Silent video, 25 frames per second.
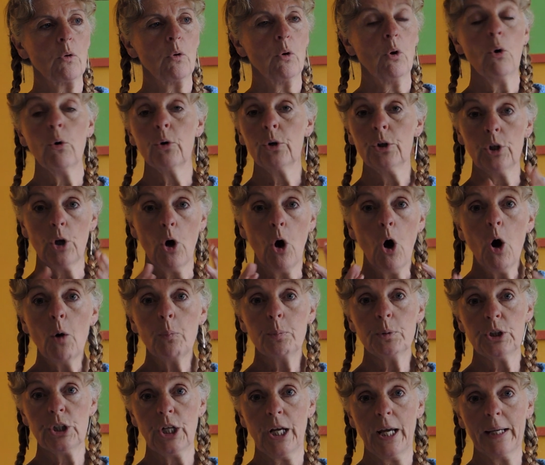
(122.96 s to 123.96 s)
or an
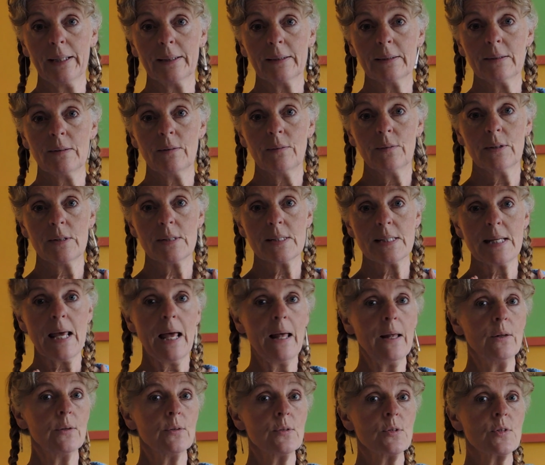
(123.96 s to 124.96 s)
object that
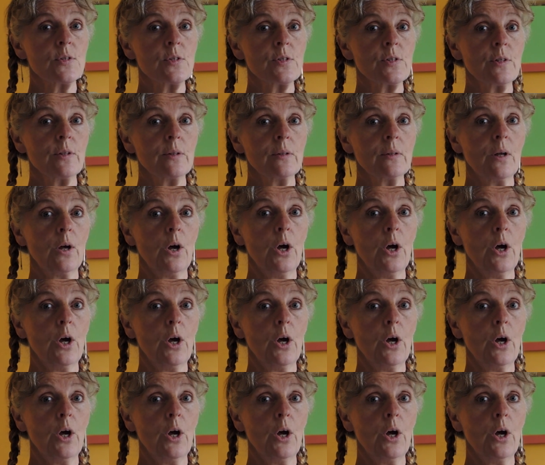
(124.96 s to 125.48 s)
tells